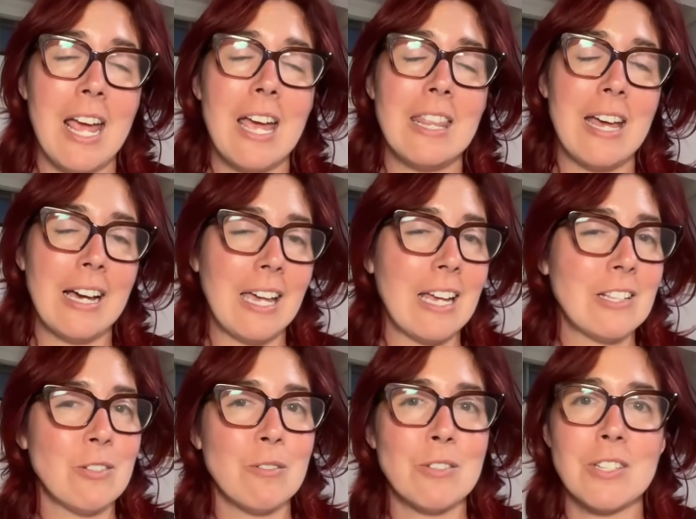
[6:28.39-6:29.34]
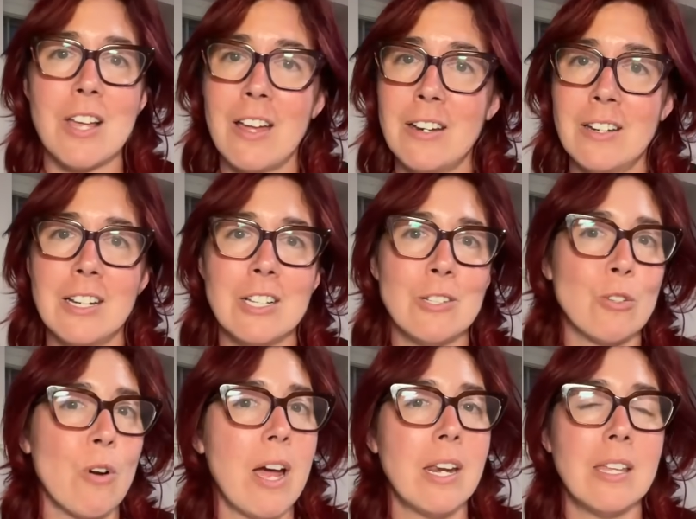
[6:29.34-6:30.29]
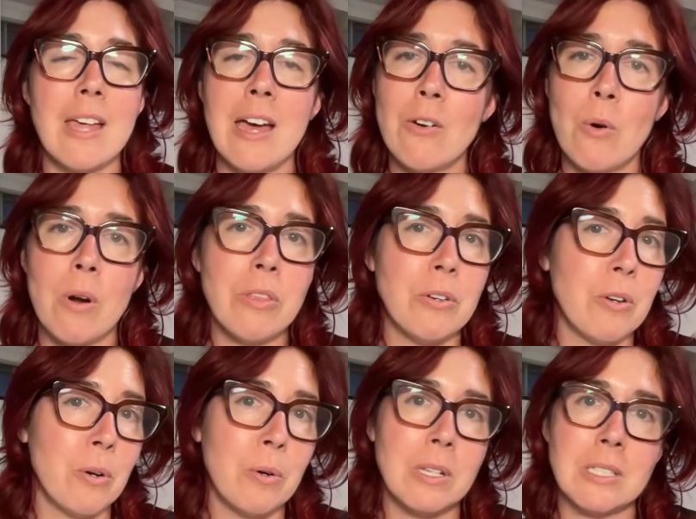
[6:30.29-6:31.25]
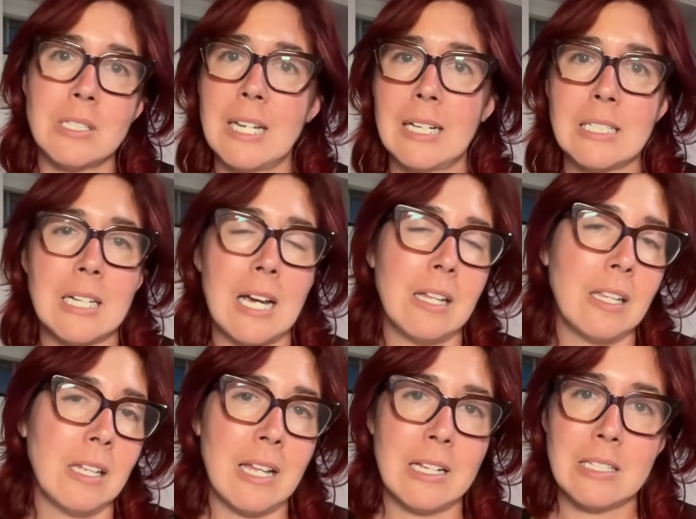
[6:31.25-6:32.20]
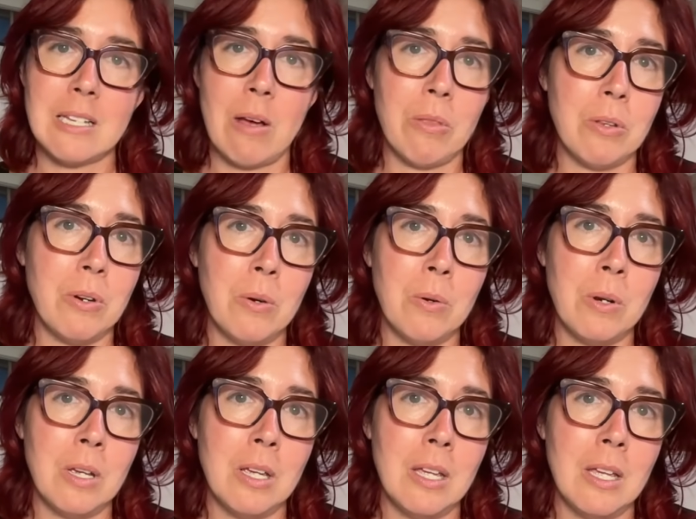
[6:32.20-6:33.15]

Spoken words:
And that Cancer sun is trining that north node and sextiling that south node.